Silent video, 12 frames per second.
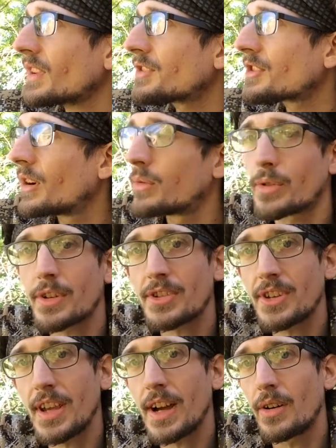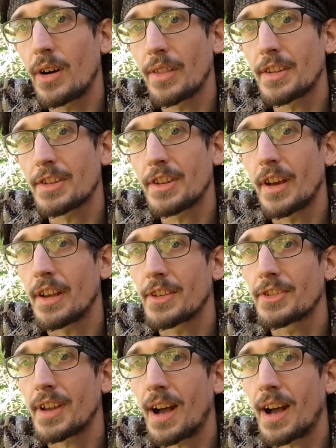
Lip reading: So we'll just see how all this does.